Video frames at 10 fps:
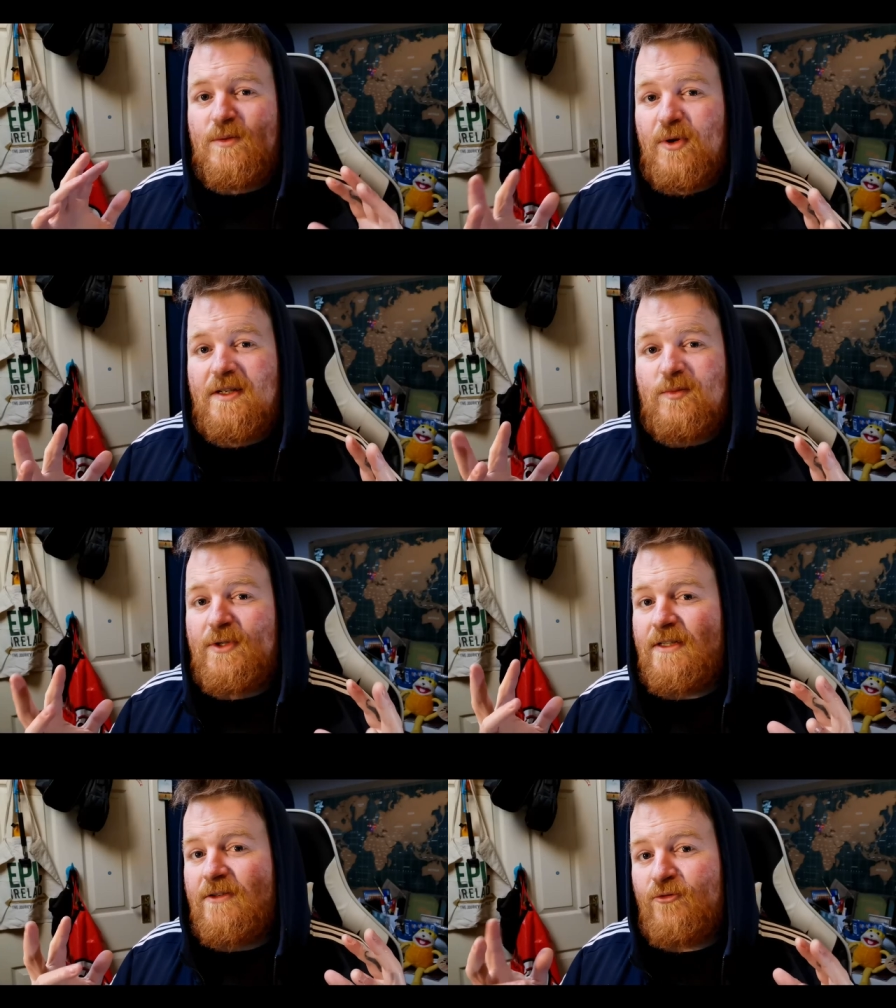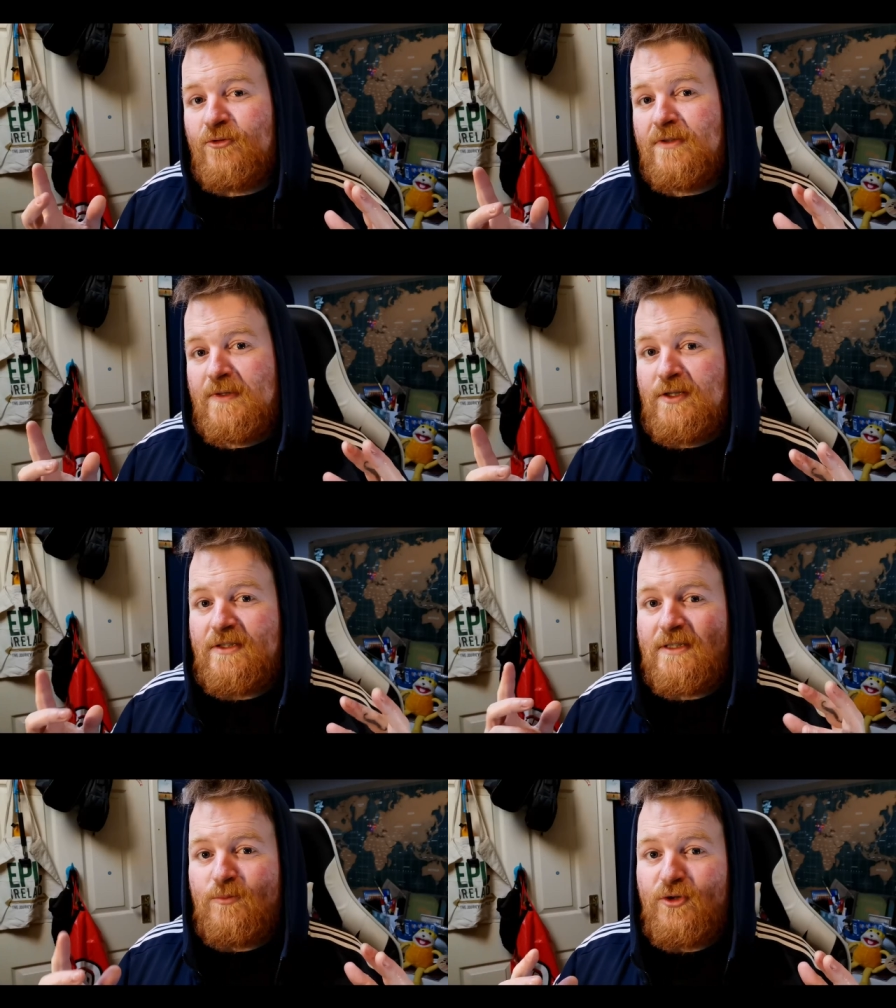Is it possible that the
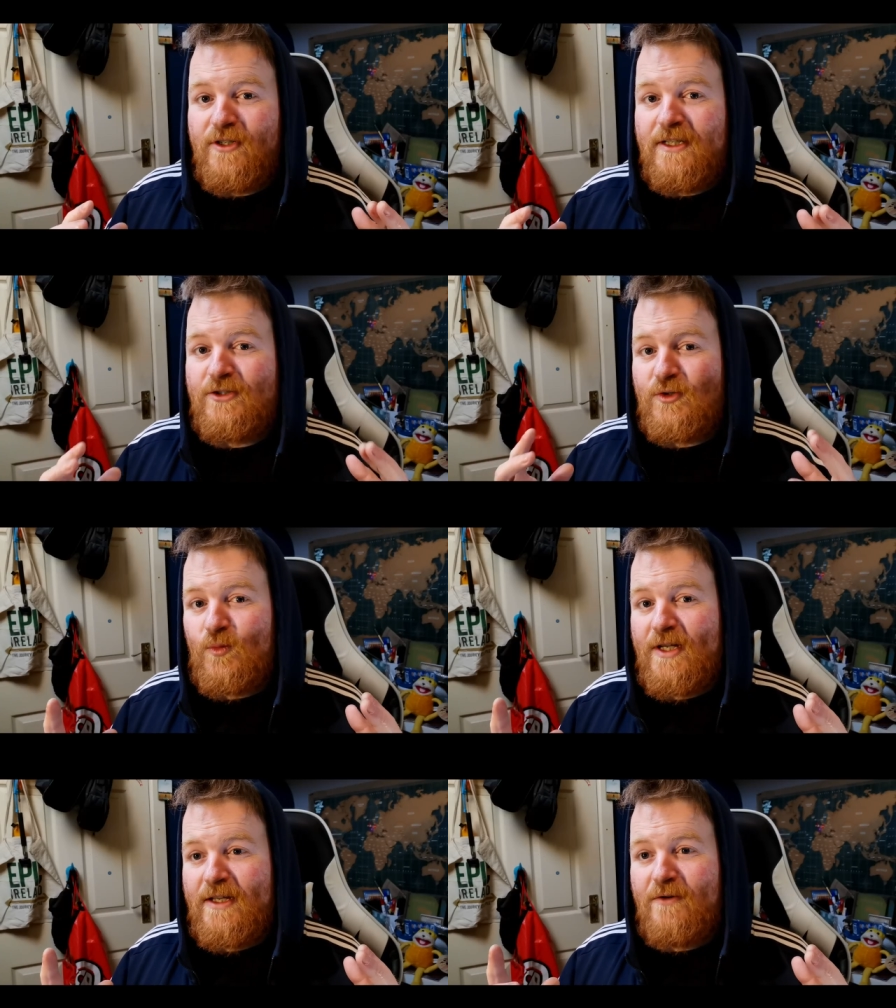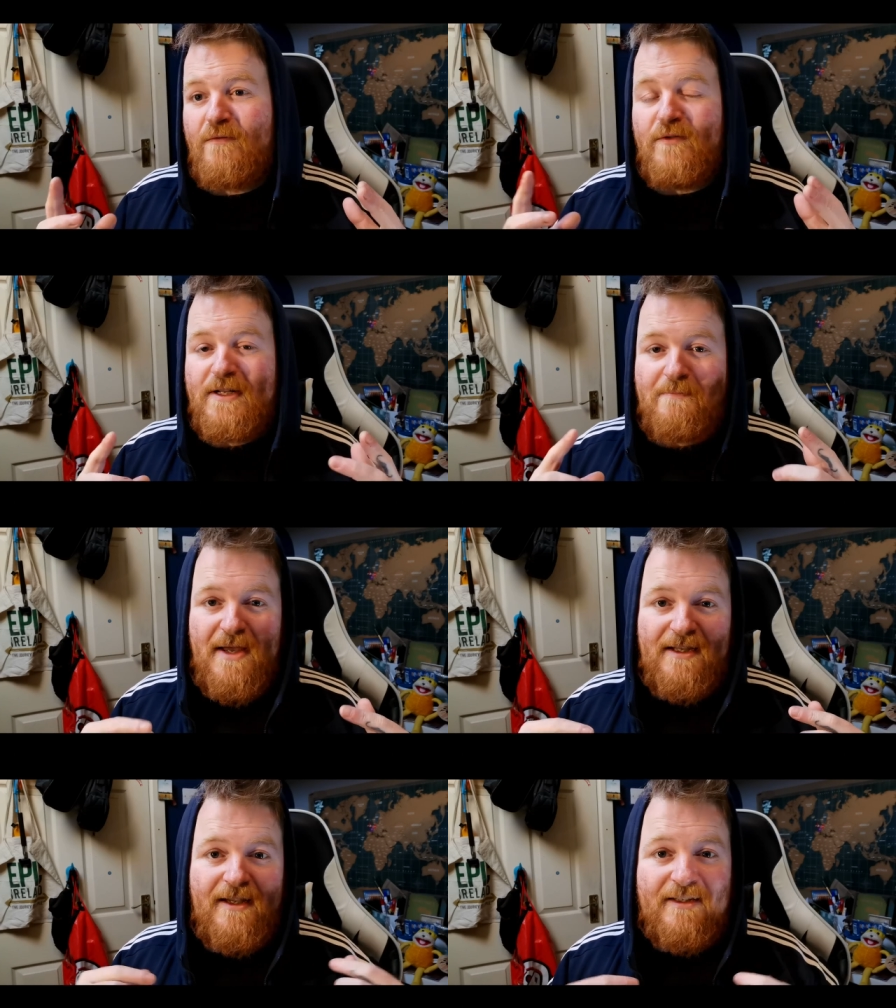coronavirus is Mother Nature's way of fighting
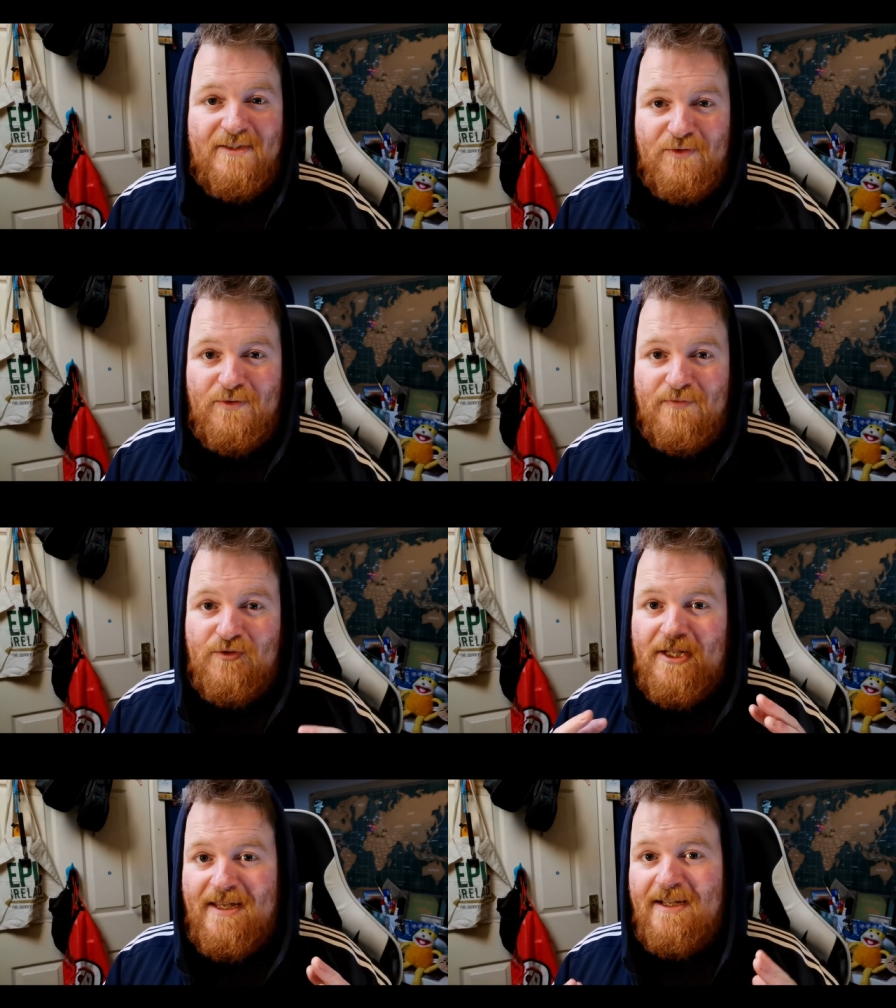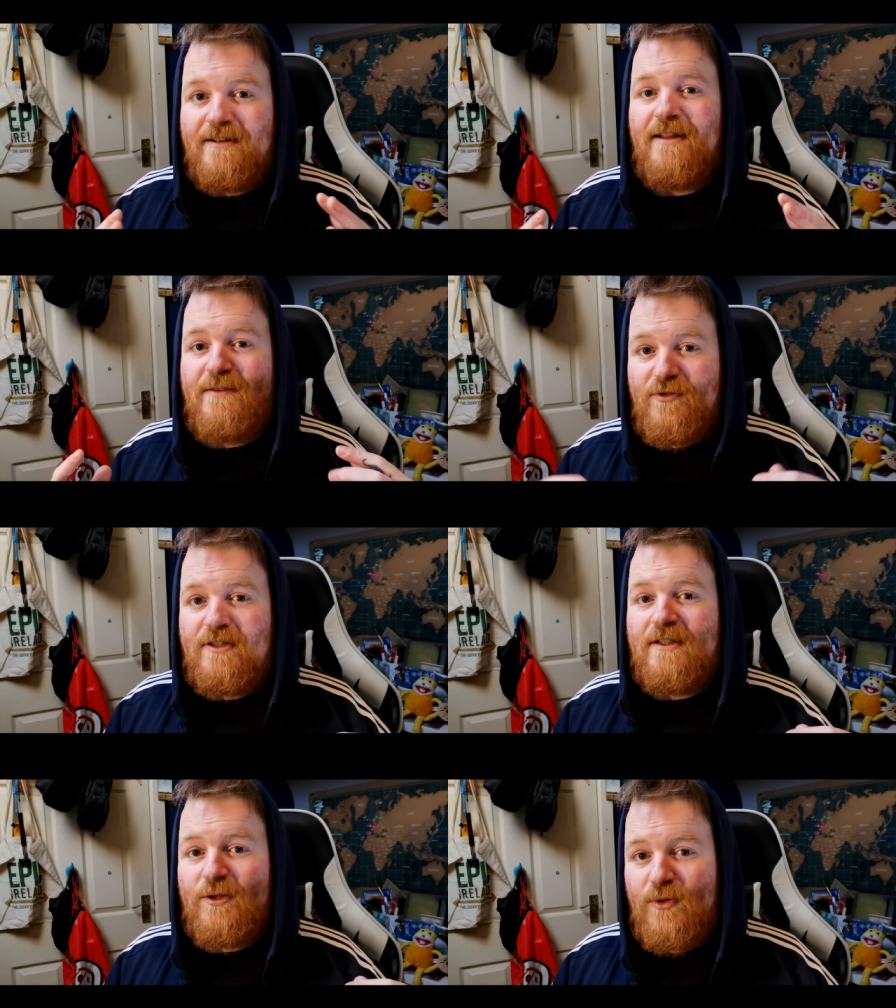back against us for taking
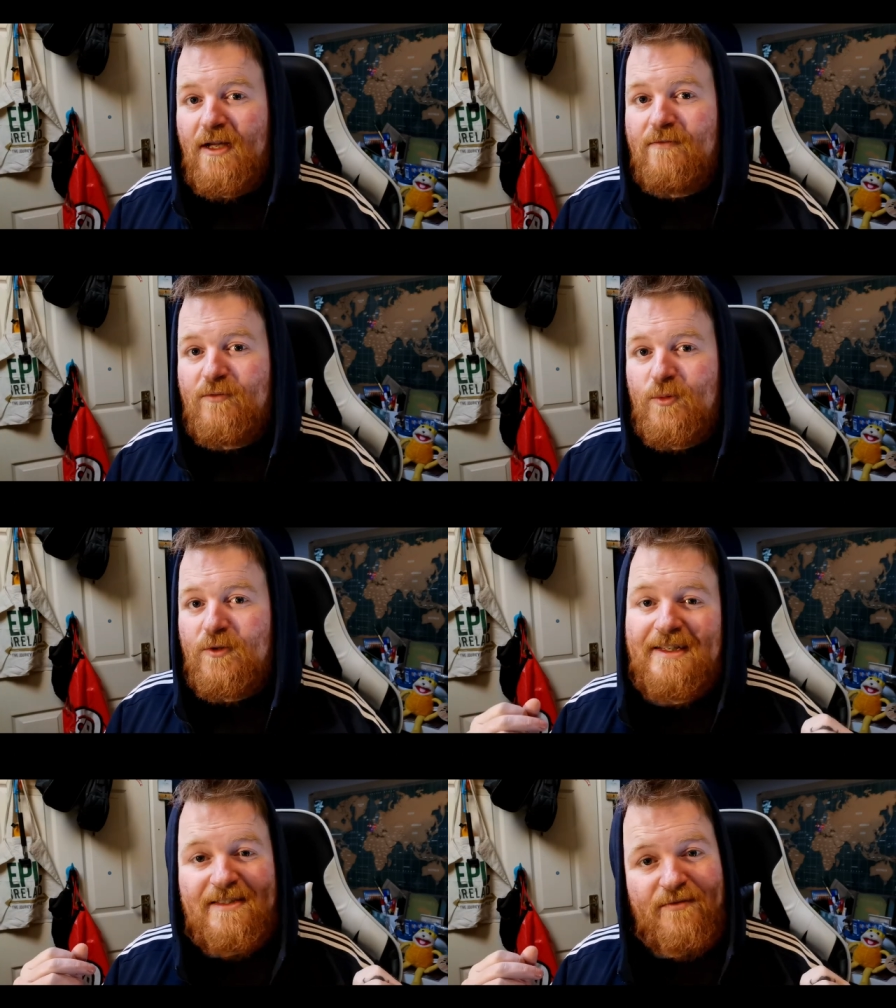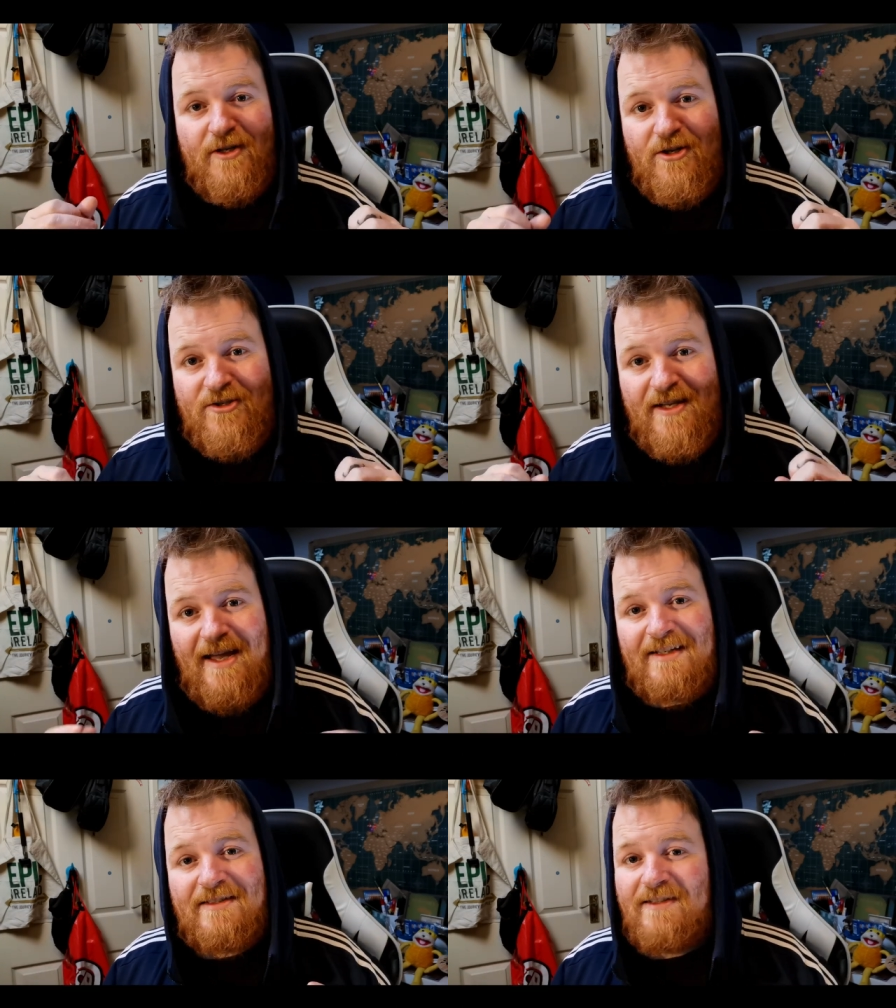everything that we have from her? Is the virus
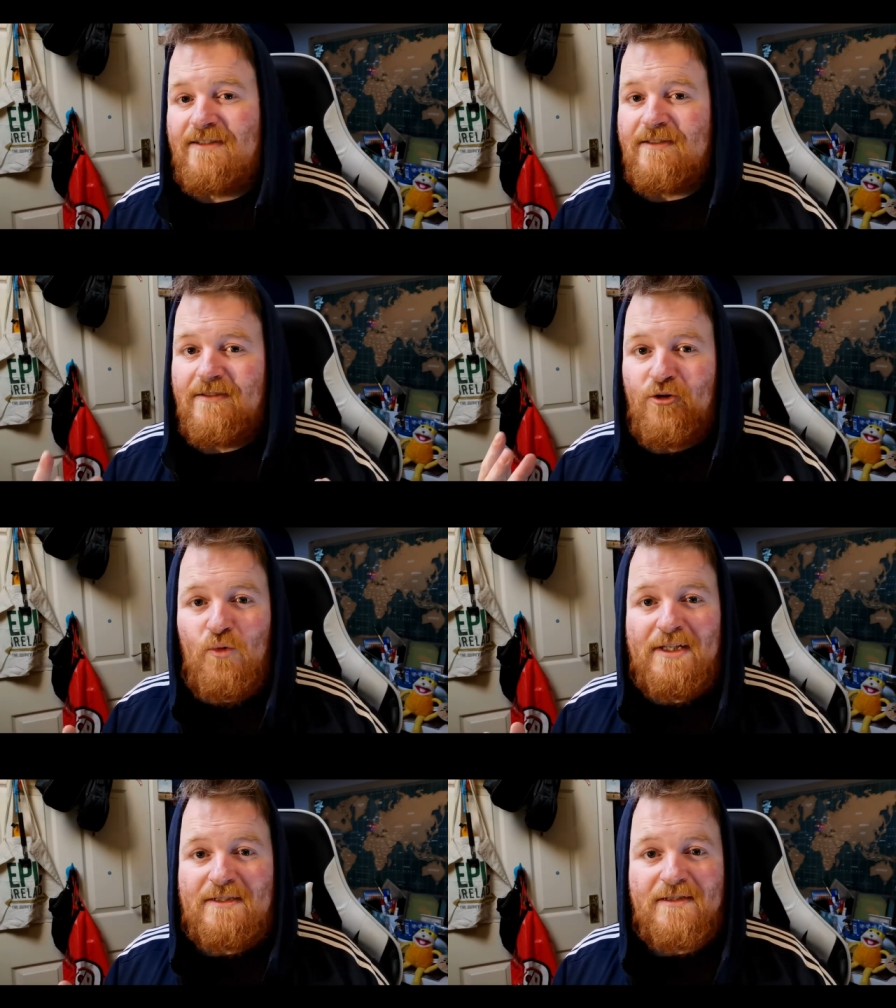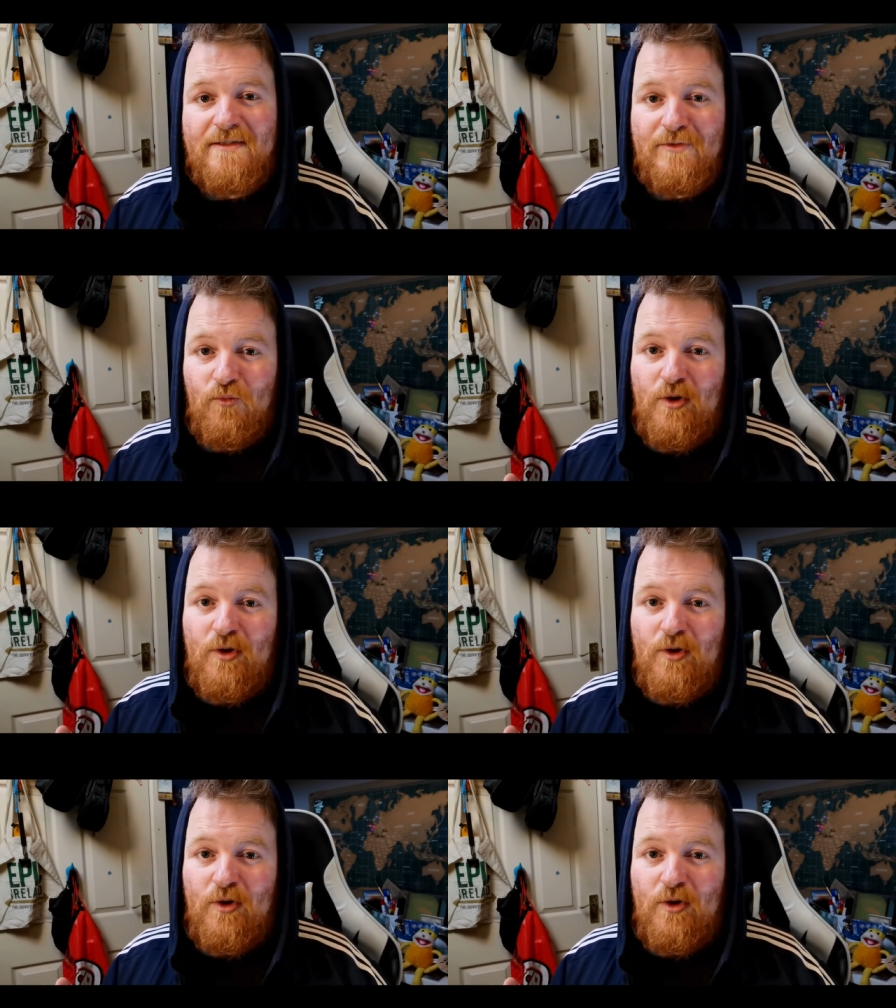accidental, coincidental?